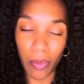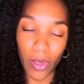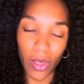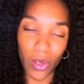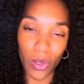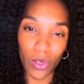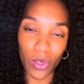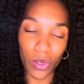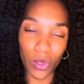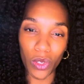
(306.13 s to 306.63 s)
of
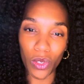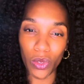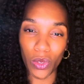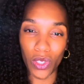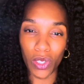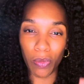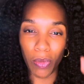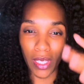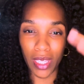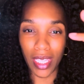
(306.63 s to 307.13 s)
those
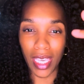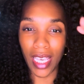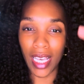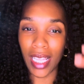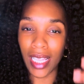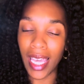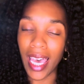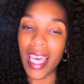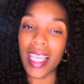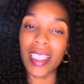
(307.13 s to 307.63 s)
nutrients. But they
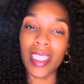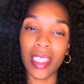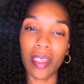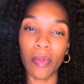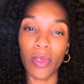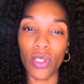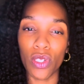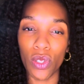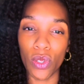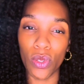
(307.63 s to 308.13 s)
class
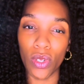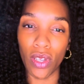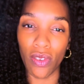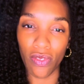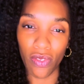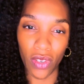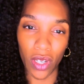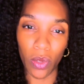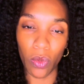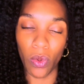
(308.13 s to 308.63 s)
them in two
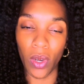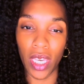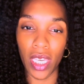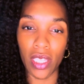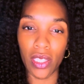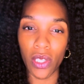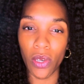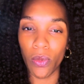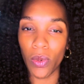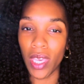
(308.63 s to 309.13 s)
different
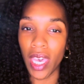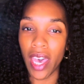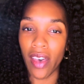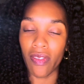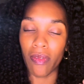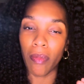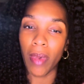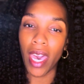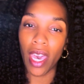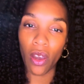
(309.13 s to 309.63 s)
ways. So we
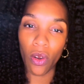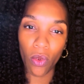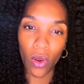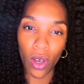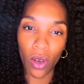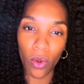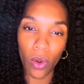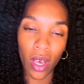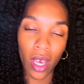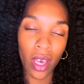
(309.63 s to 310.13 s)
have
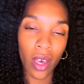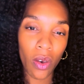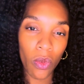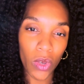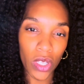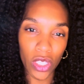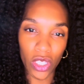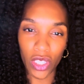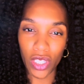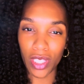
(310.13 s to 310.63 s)
macro,
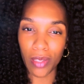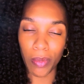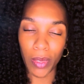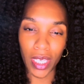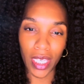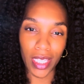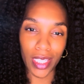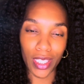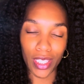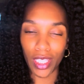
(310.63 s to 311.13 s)
which just
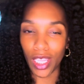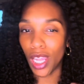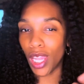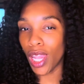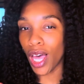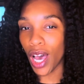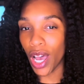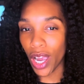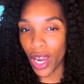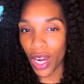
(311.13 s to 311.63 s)
means
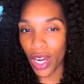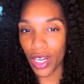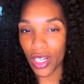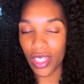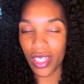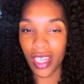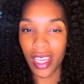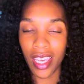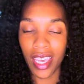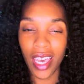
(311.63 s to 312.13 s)

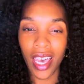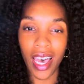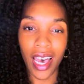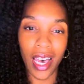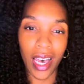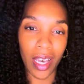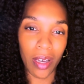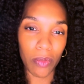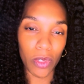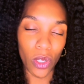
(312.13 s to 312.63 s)
large.
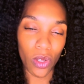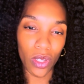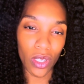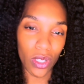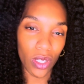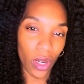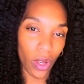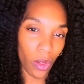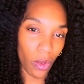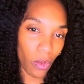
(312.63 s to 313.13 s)
So
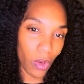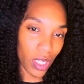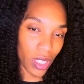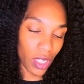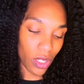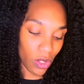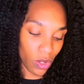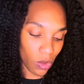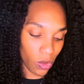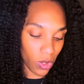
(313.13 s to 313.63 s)
these are the ones
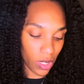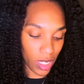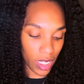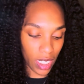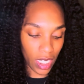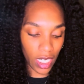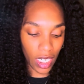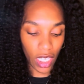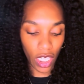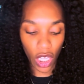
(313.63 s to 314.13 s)
that you would
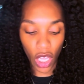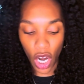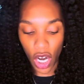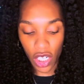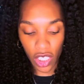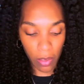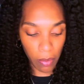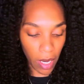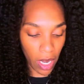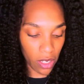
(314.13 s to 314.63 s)
need in
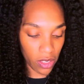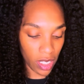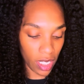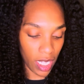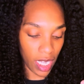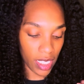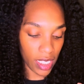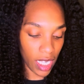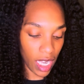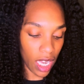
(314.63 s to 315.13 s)
large amounts, and
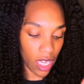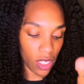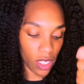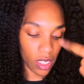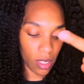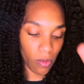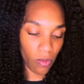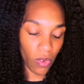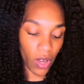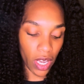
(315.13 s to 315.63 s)
that's
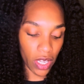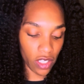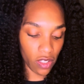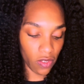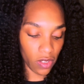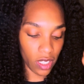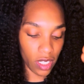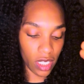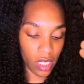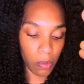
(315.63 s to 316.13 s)
calcium,
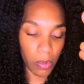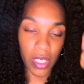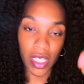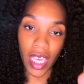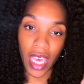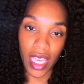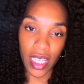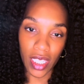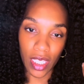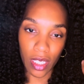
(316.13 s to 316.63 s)
phosphorus,
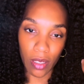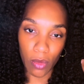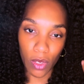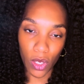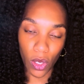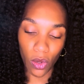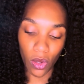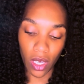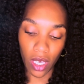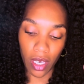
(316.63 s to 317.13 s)
potassium,
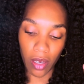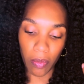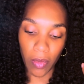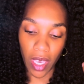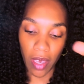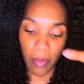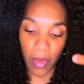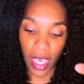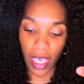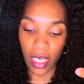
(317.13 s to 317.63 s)
sodium,
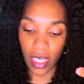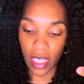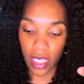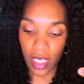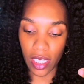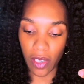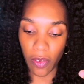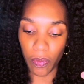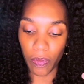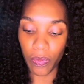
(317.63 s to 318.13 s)
and
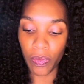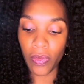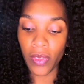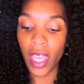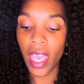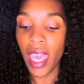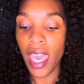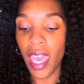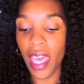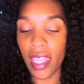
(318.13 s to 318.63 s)
magnesium.
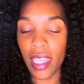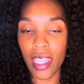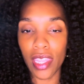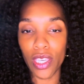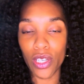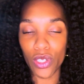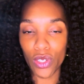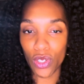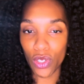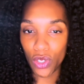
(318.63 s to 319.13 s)
And then
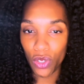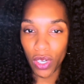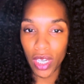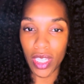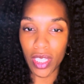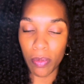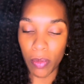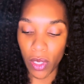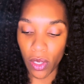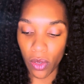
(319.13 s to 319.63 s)
there's the
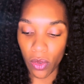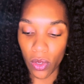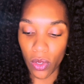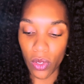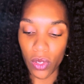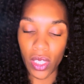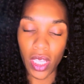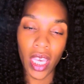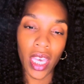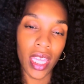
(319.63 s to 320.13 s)
trace
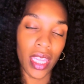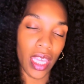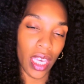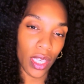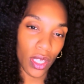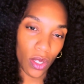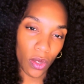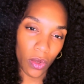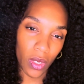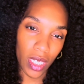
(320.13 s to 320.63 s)
minerals
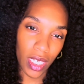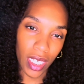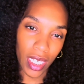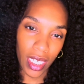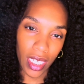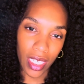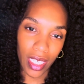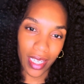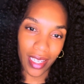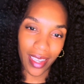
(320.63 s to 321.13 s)
that you would
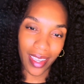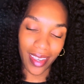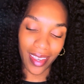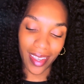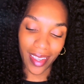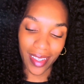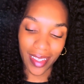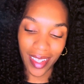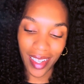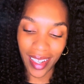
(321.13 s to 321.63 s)
need
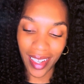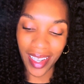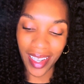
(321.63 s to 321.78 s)
in